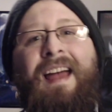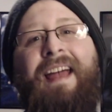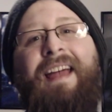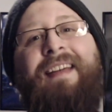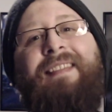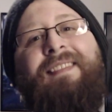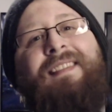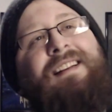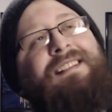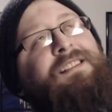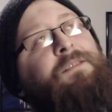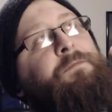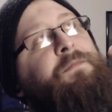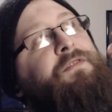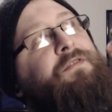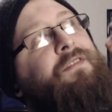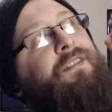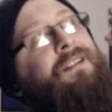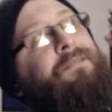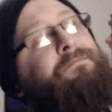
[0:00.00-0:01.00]
hit that
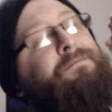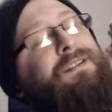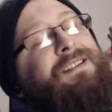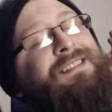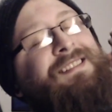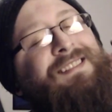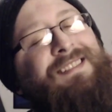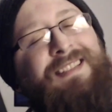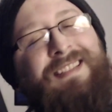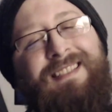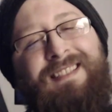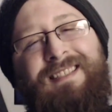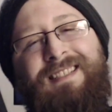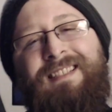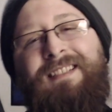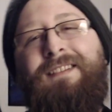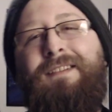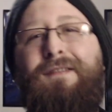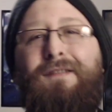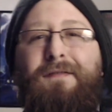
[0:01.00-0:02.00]
subscribe button and
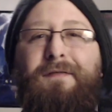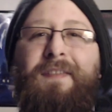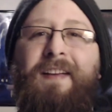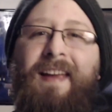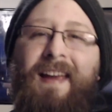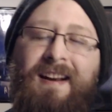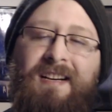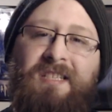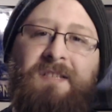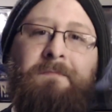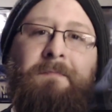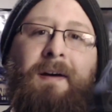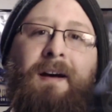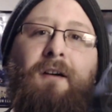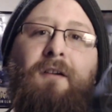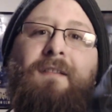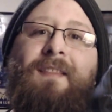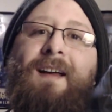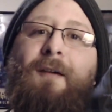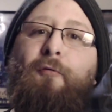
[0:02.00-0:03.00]
that notification
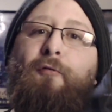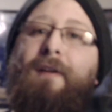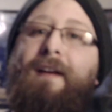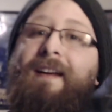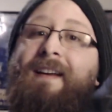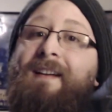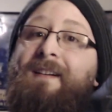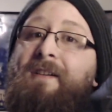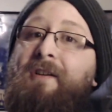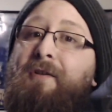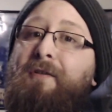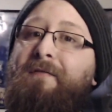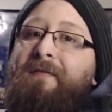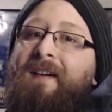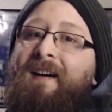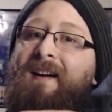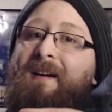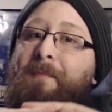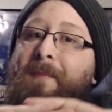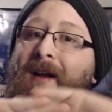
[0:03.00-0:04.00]
bell. That way you get
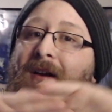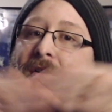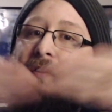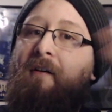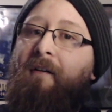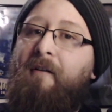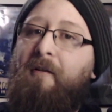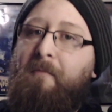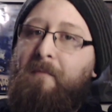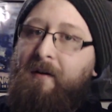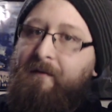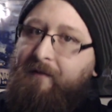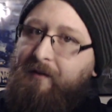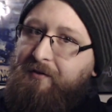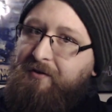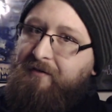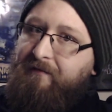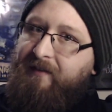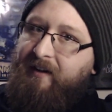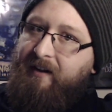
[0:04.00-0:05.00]
notified about all my
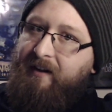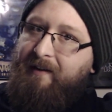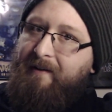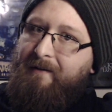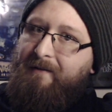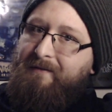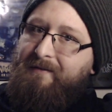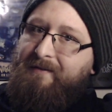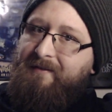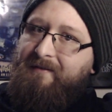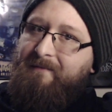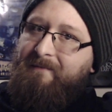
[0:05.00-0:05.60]
future videos.